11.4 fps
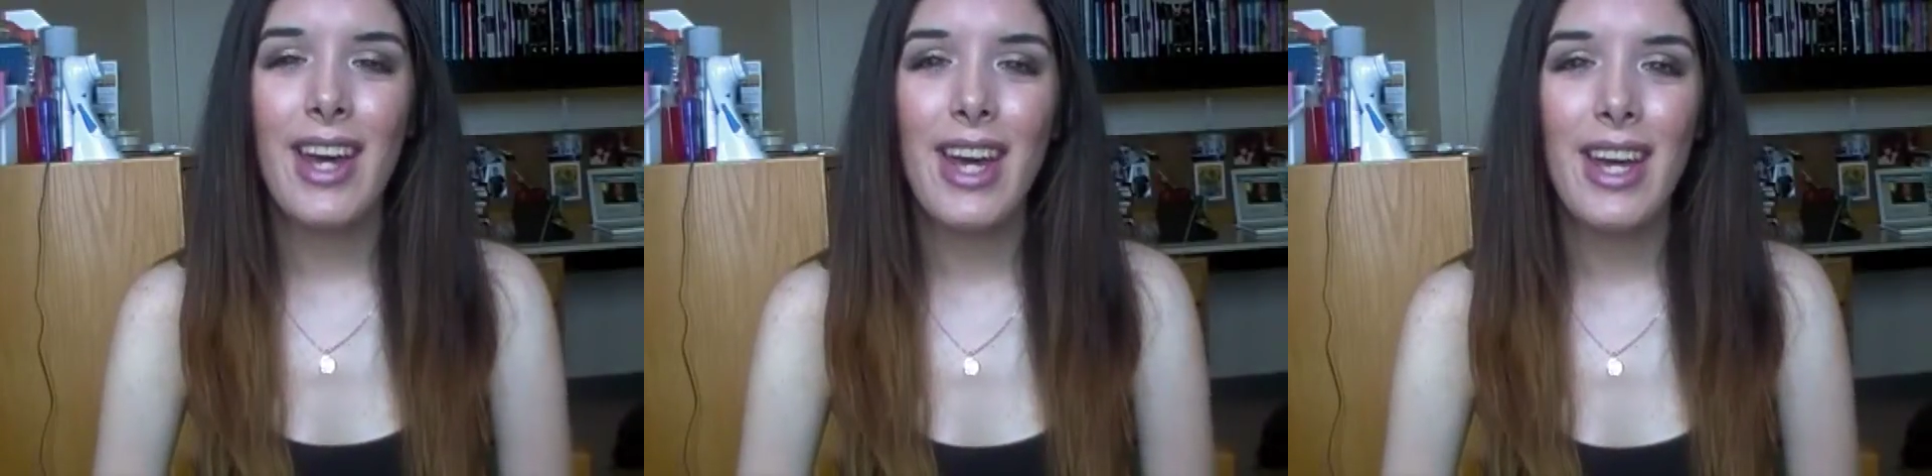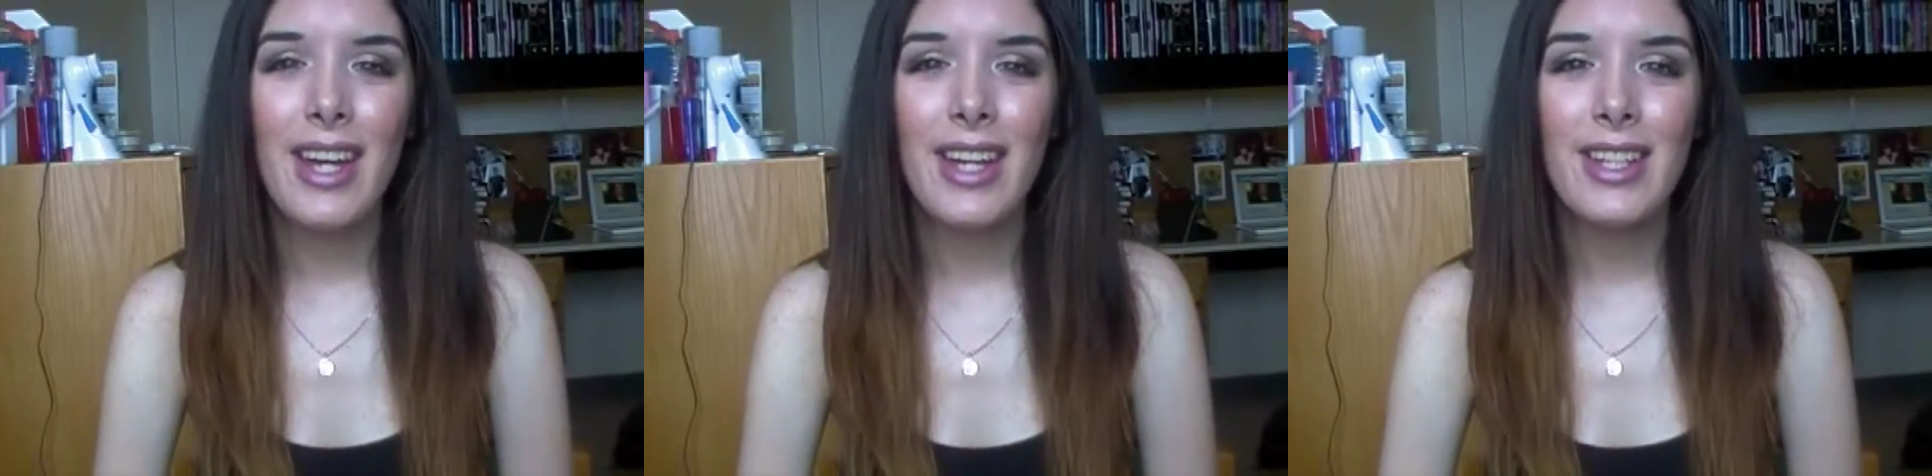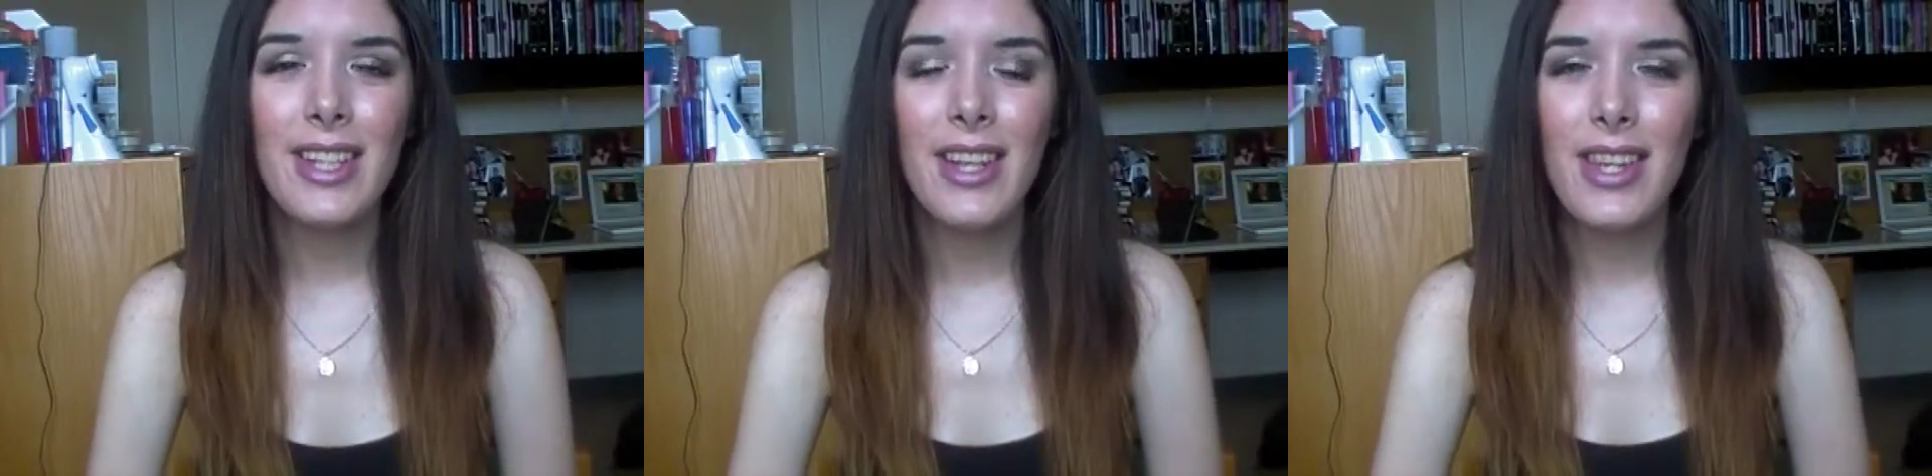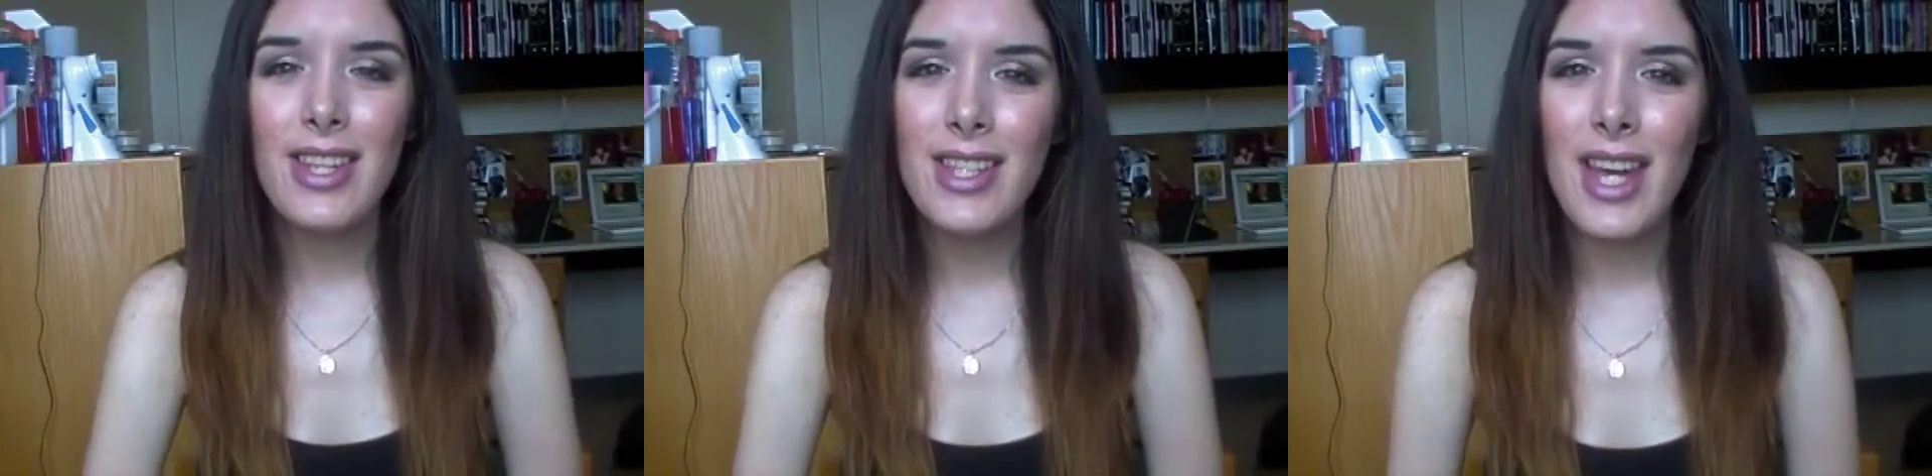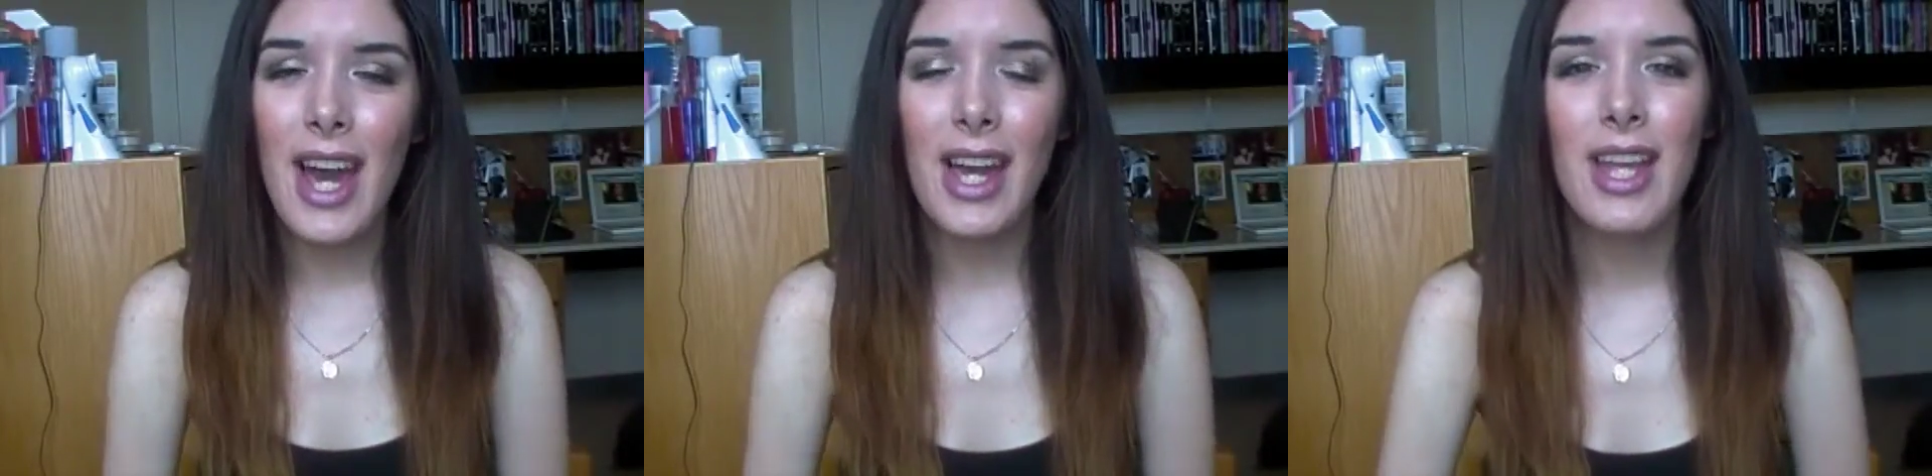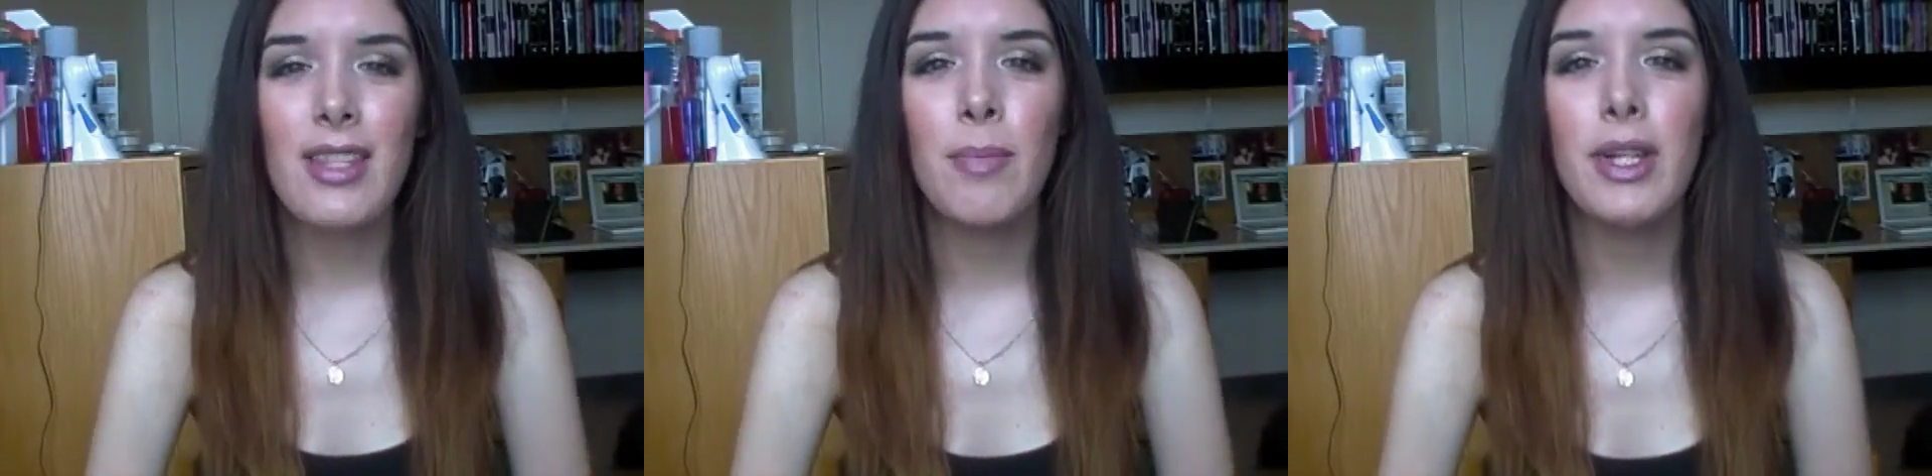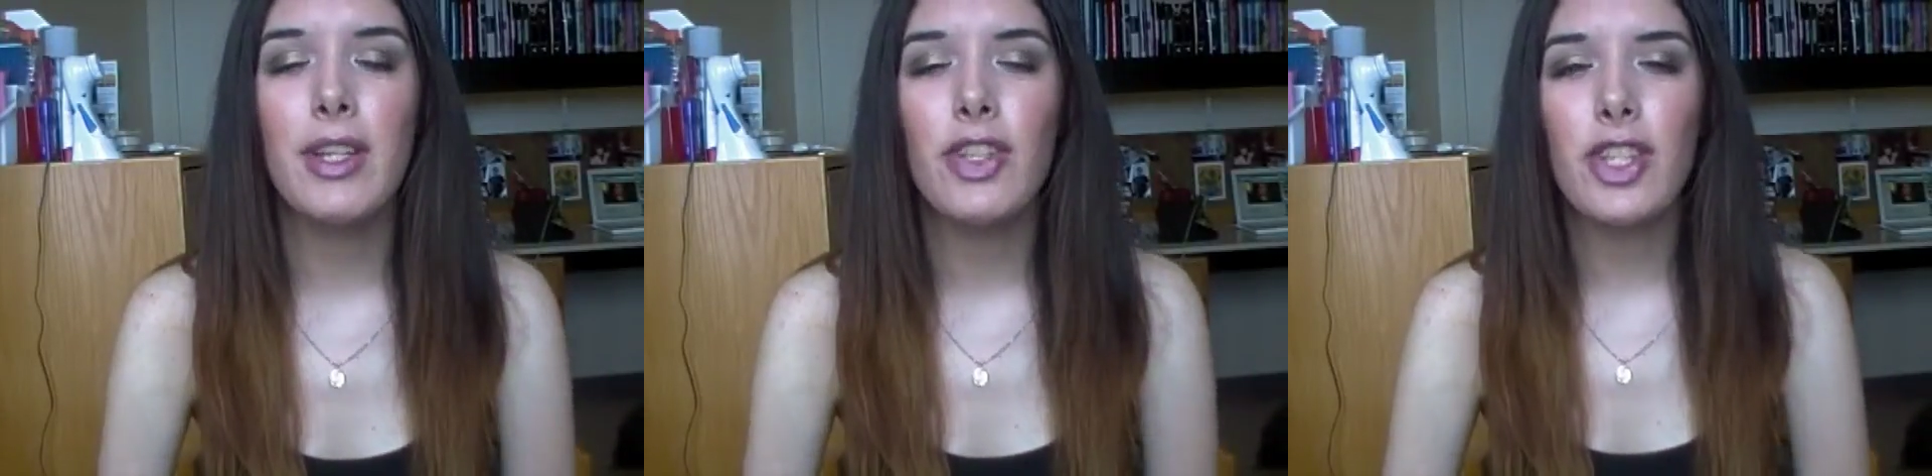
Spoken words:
and this tag has been